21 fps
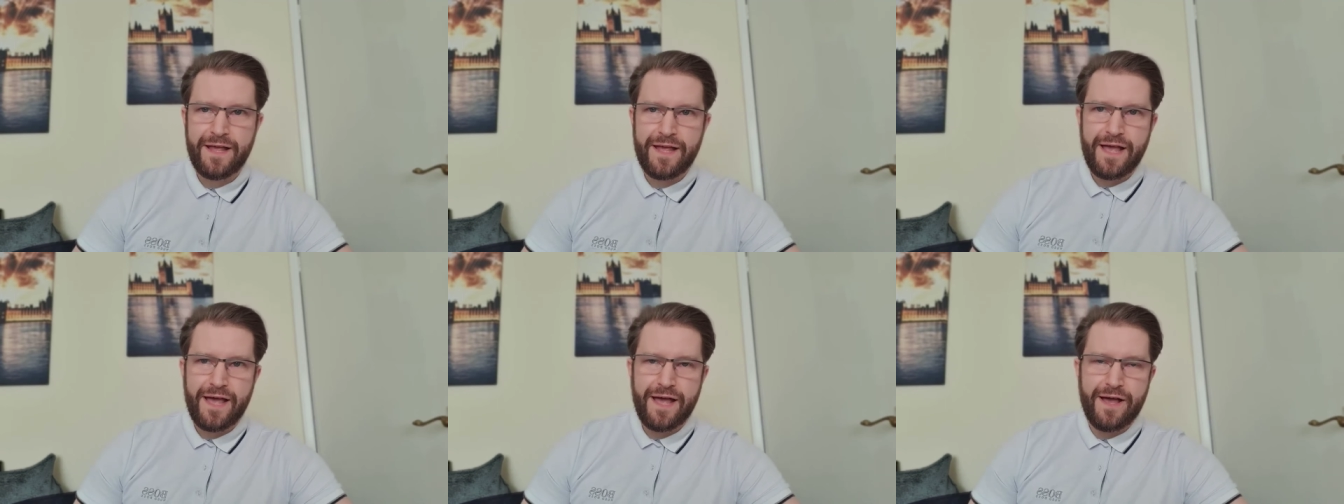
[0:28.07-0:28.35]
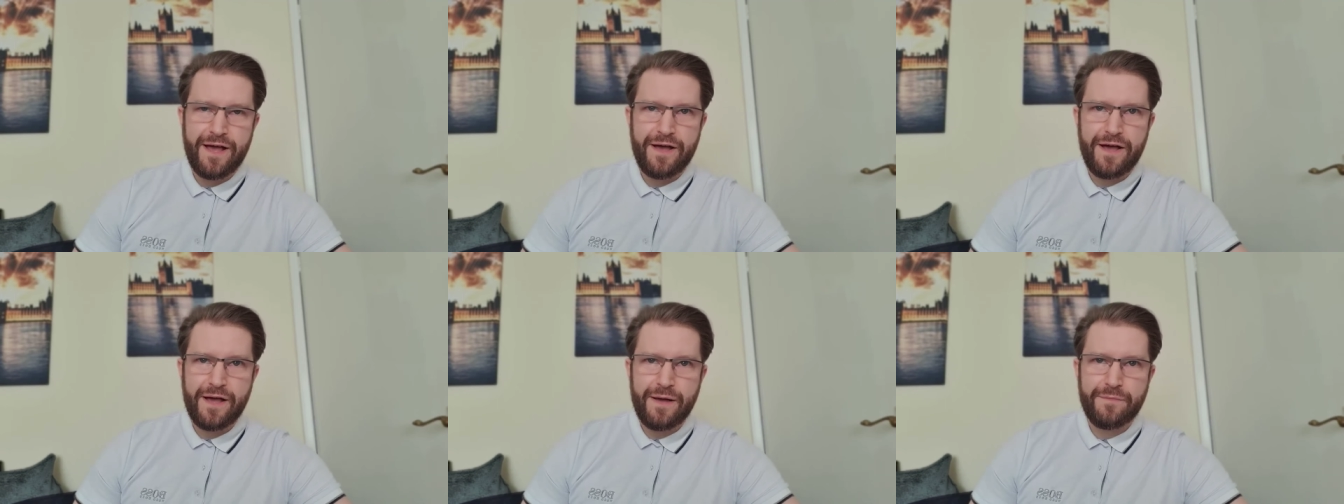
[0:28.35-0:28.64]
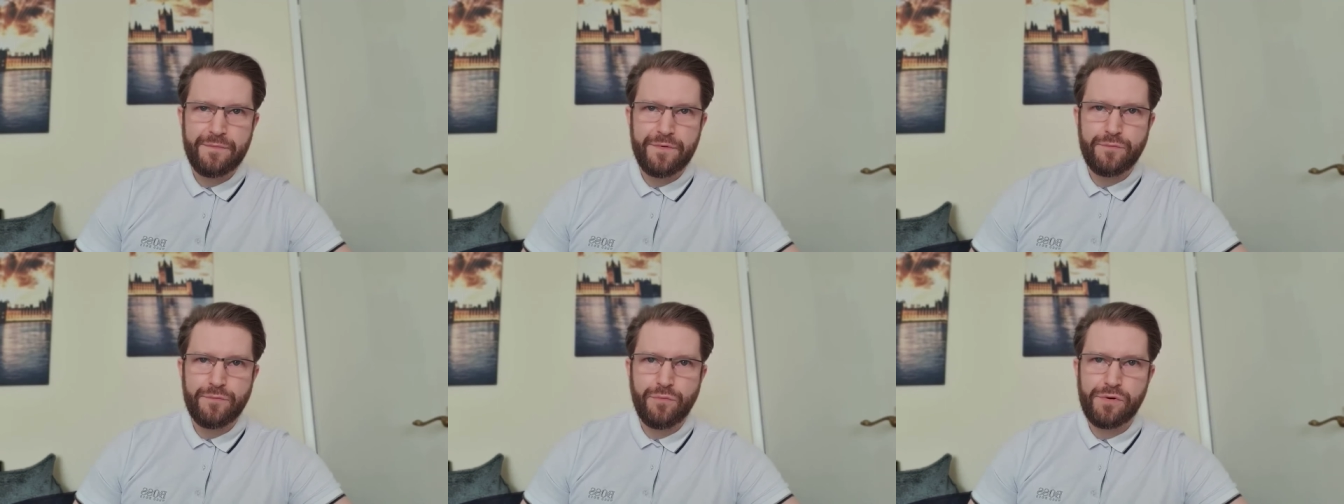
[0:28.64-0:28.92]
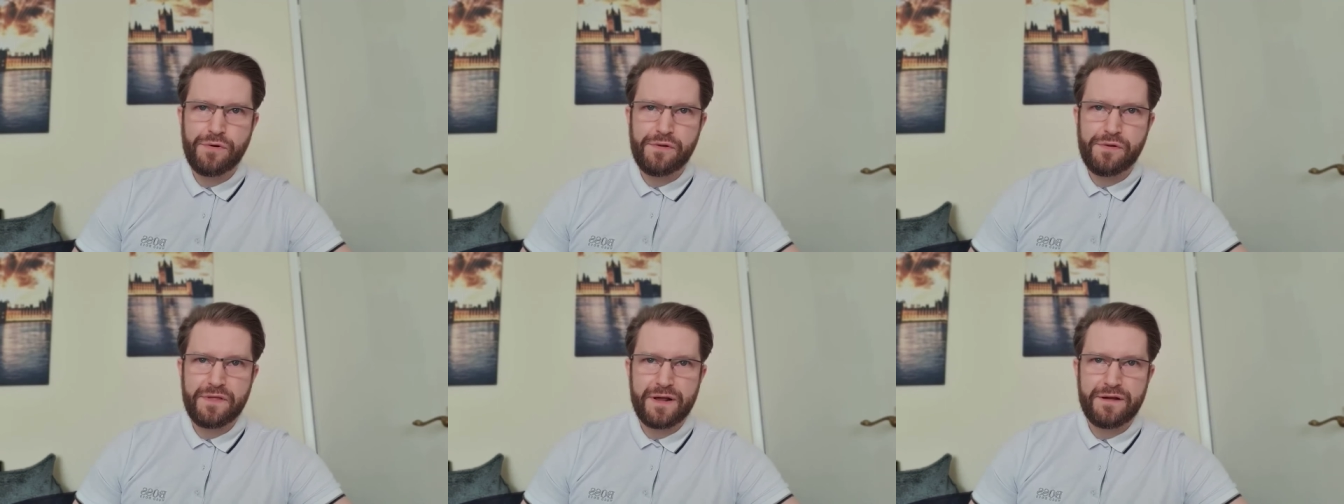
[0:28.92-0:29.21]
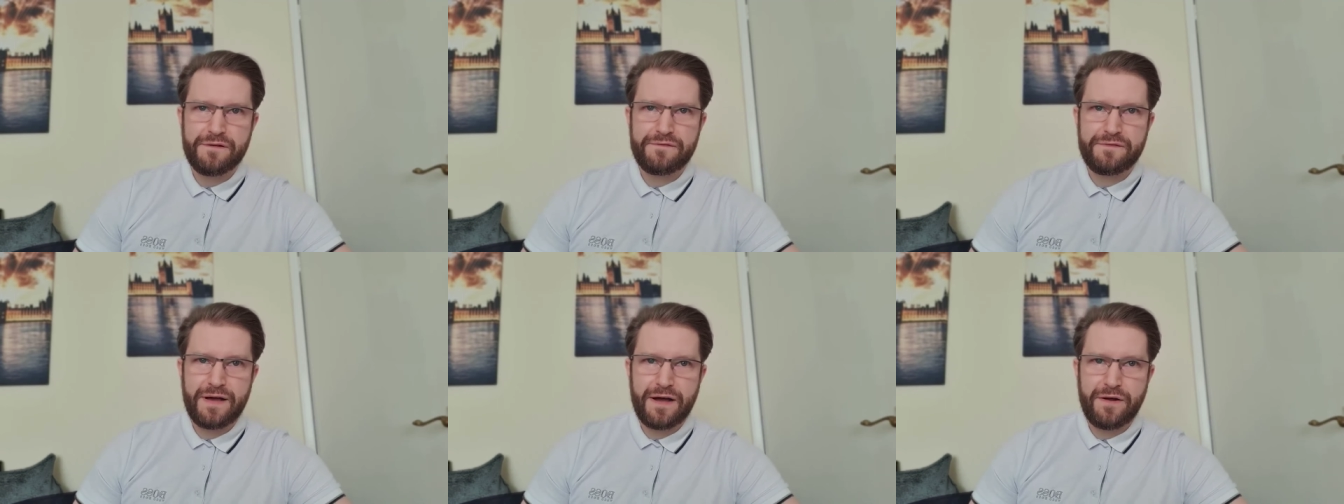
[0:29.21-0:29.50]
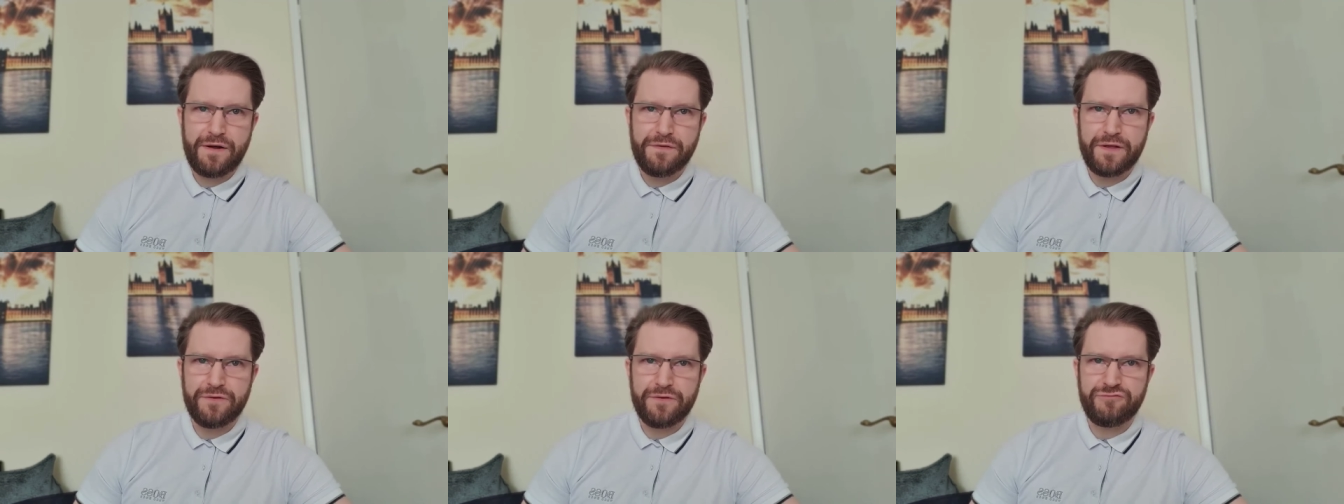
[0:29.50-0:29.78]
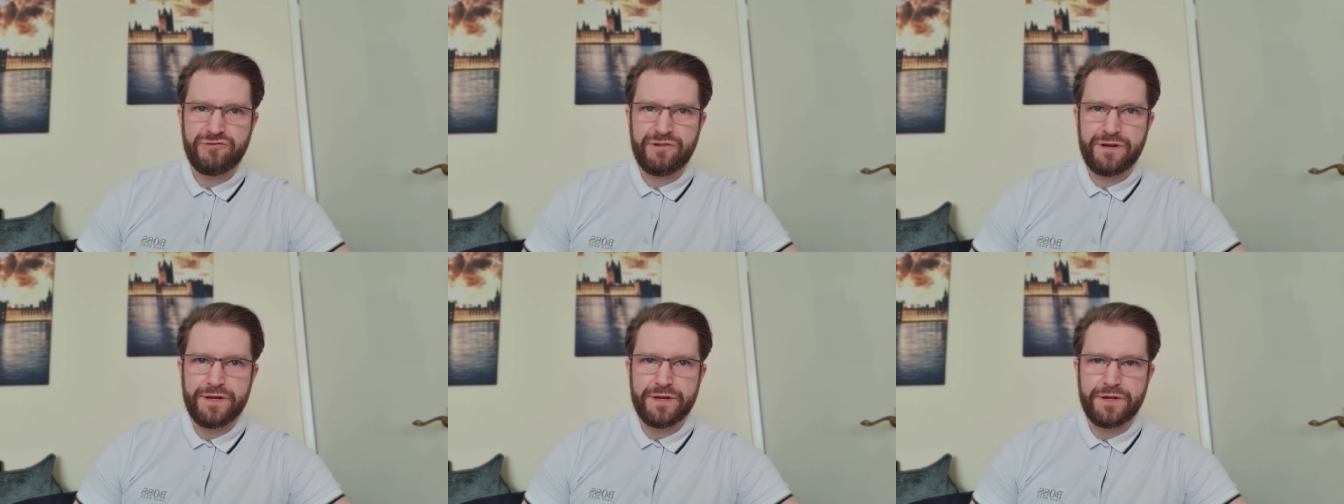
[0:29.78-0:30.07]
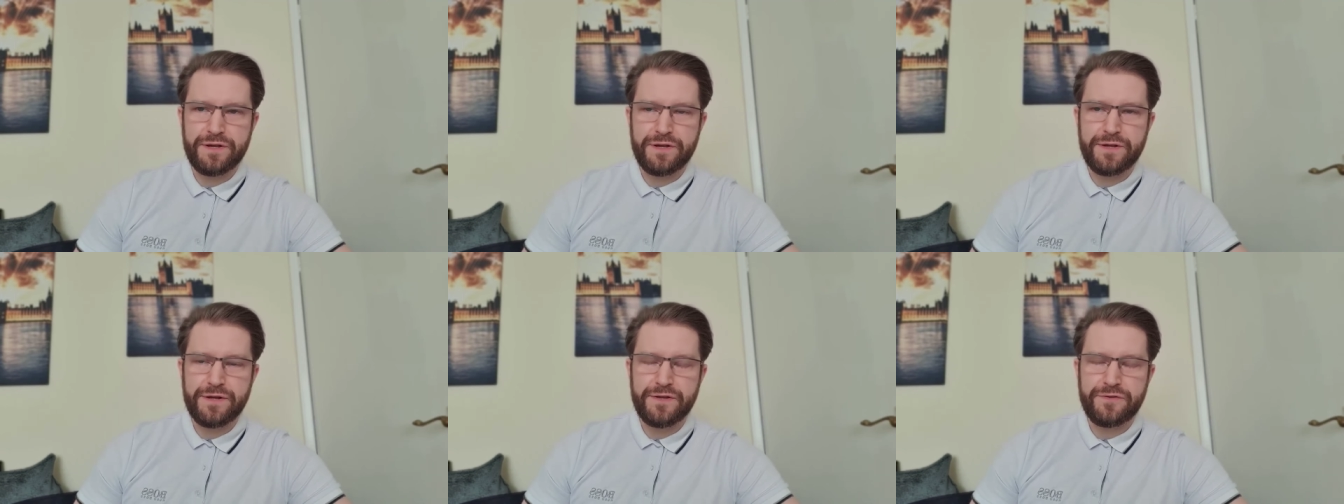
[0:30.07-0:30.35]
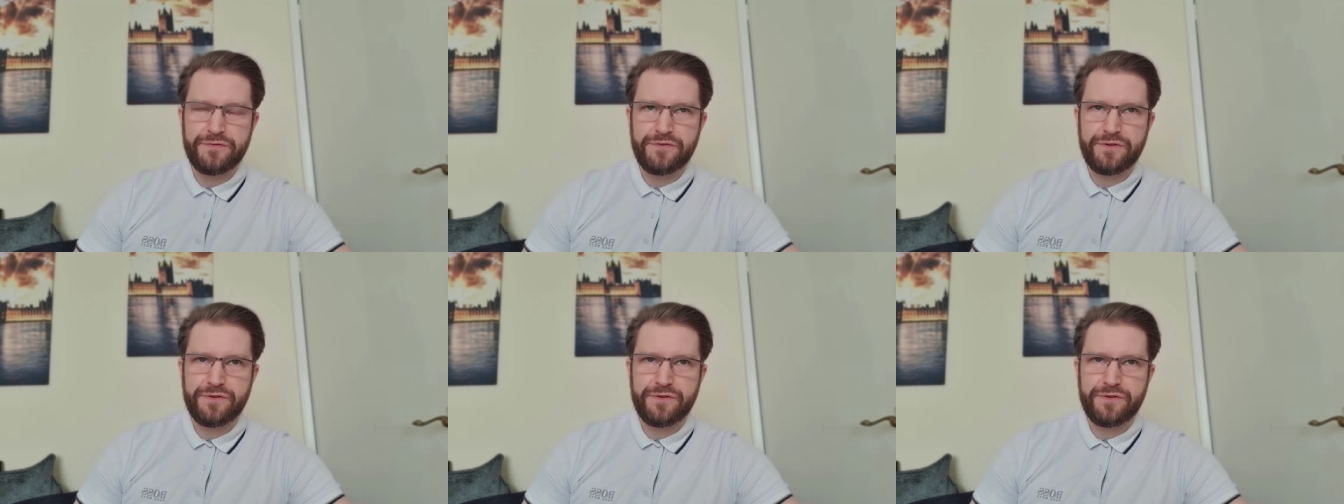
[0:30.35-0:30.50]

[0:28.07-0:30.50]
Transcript: Um, one thing I've found that is really good is